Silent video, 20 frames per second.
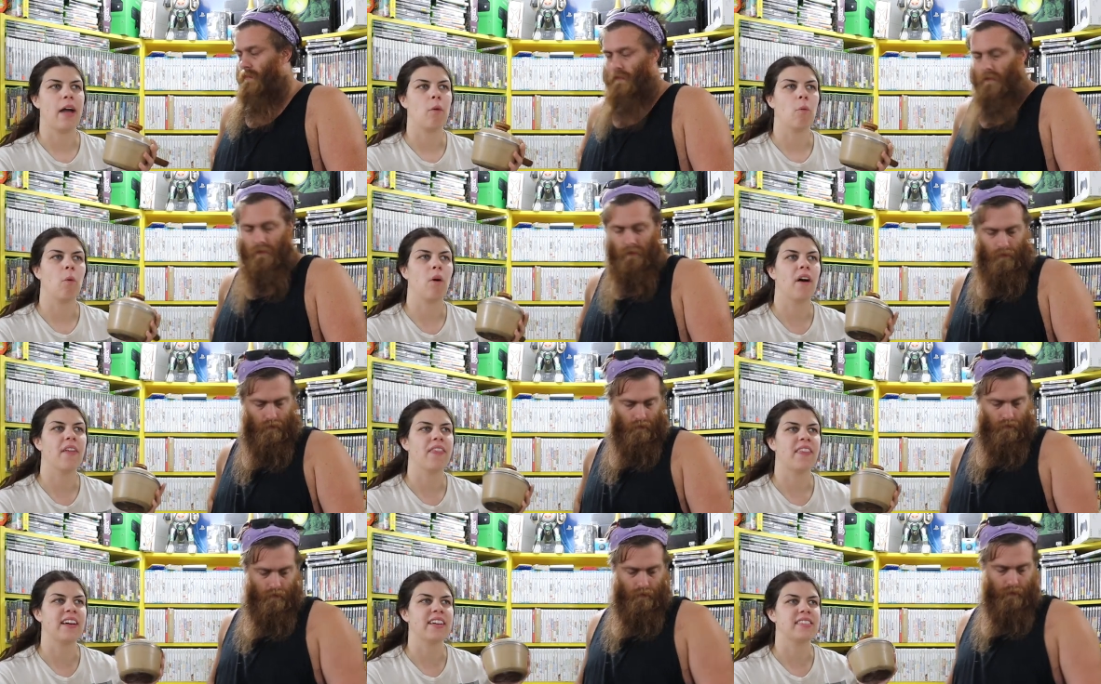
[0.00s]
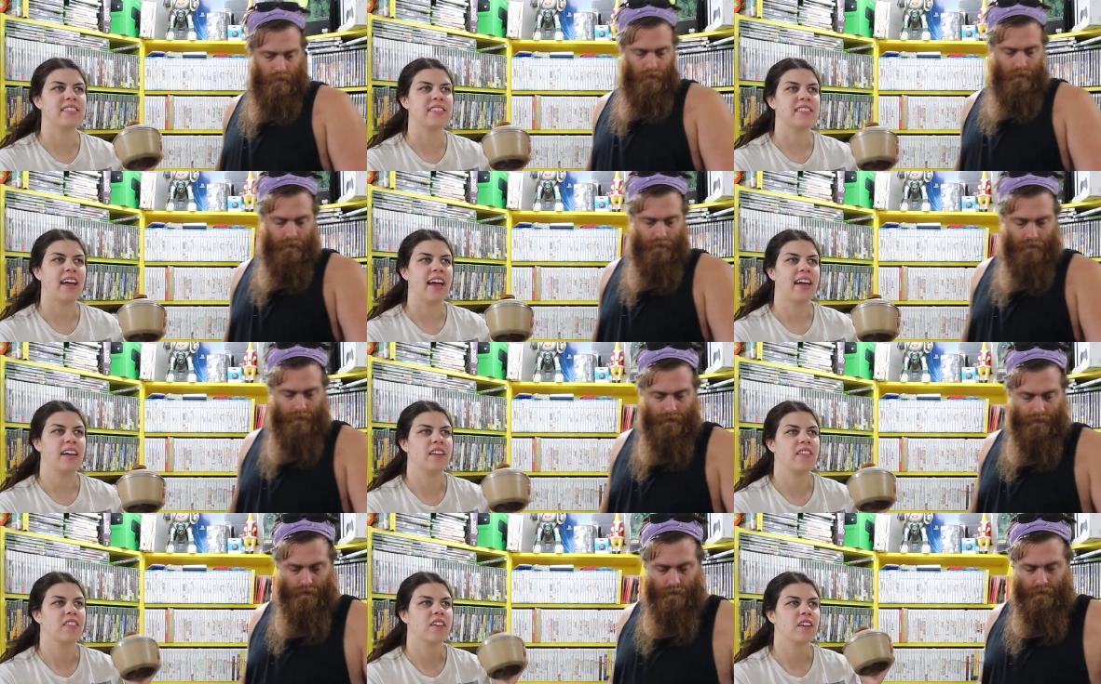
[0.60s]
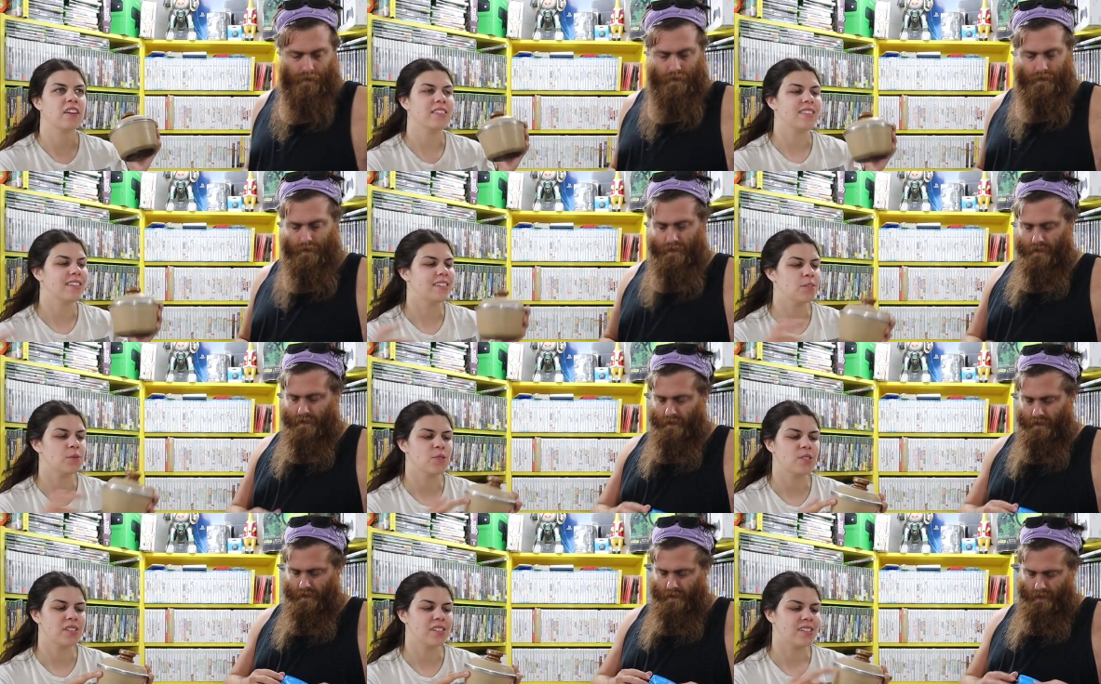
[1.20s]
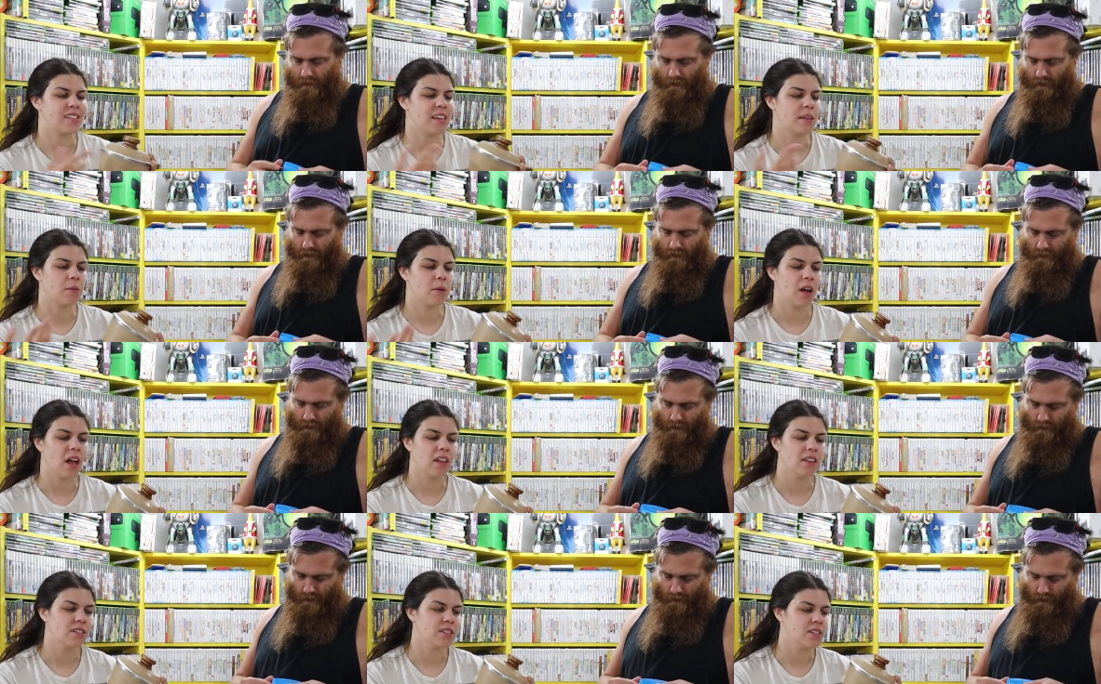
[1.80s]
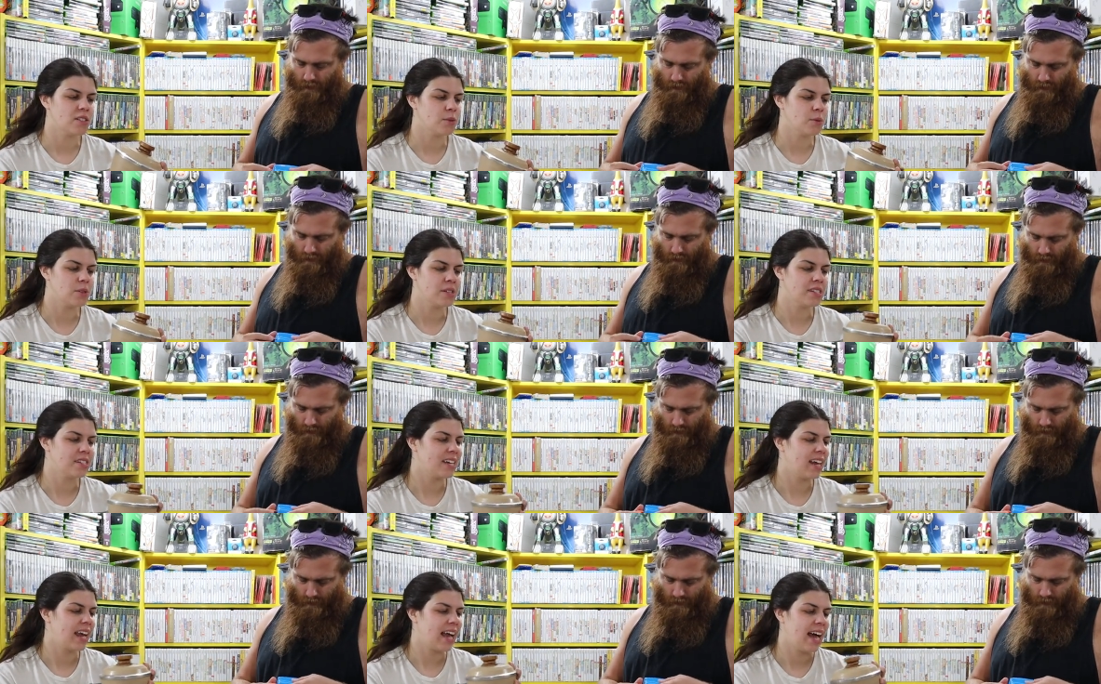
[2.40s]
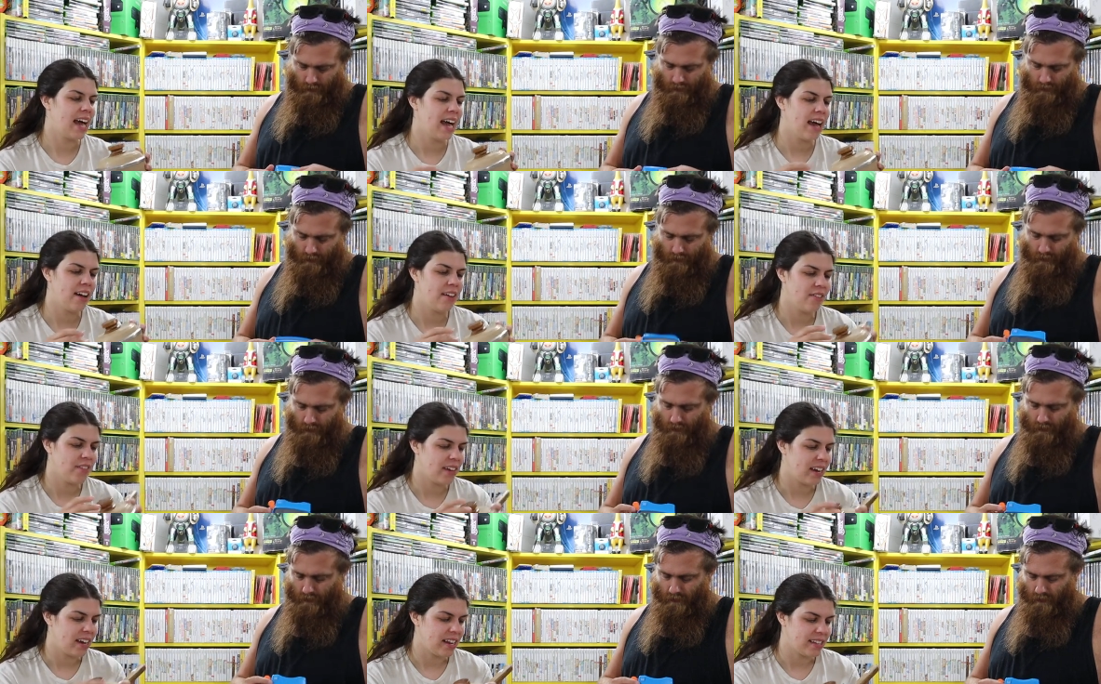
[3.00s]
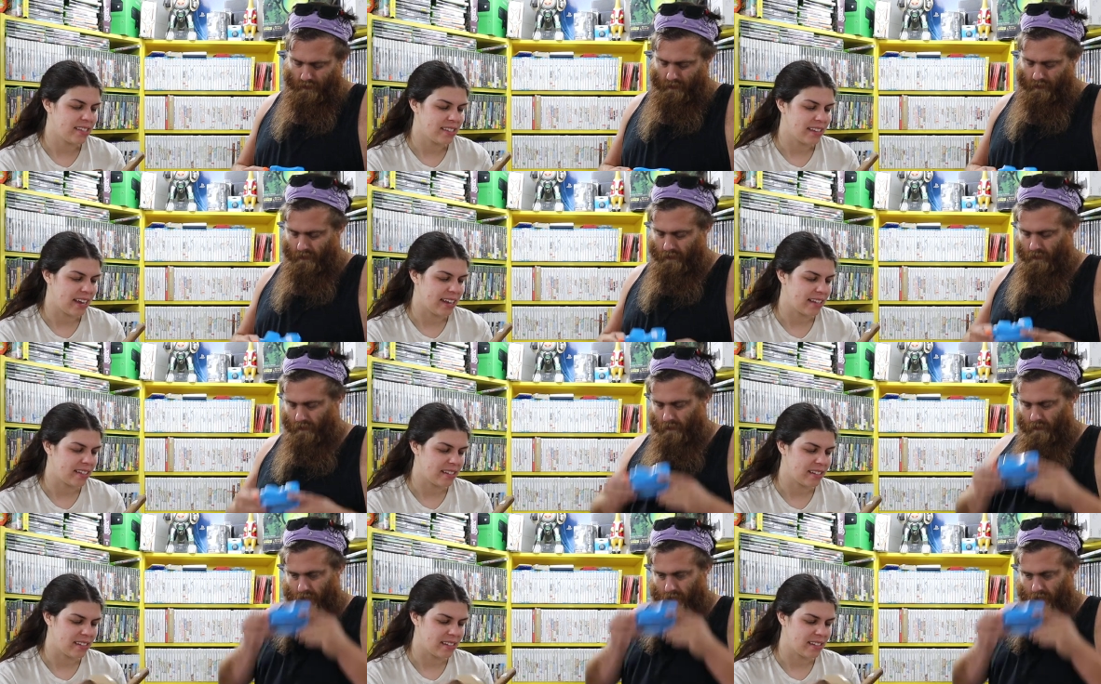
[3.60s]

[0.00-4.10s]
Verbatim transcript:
Speaker 1: I want that set. And this one's the same color as the ones that I have, and it's like